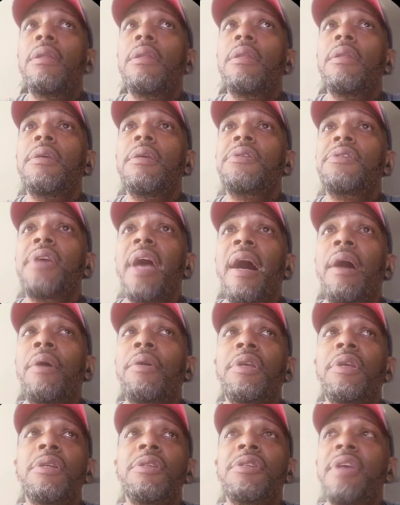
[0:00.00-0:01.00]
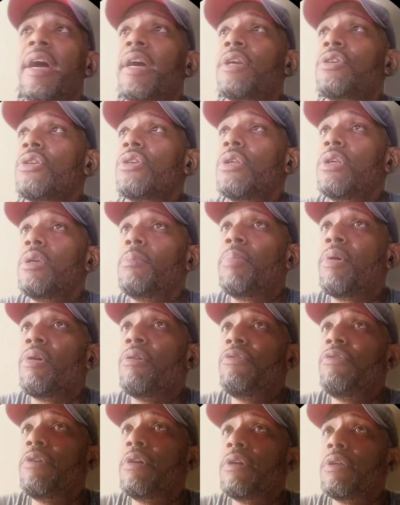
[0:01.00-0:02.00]
This Audi is actually
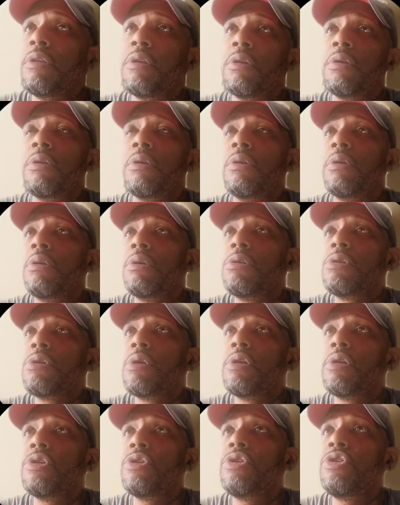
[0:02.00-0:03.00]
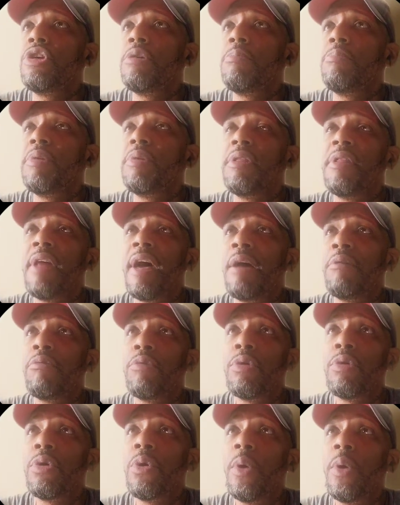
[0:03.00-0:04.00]
perfect. So let's jump in that
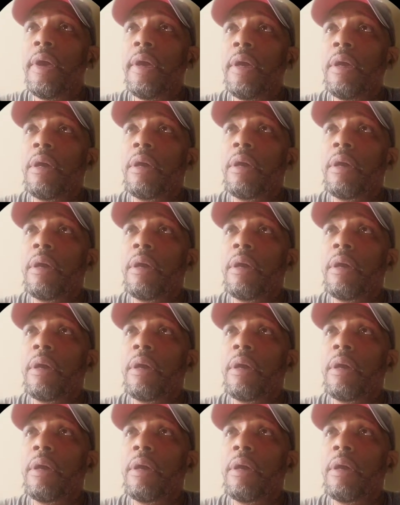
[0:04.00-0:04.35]
real quick.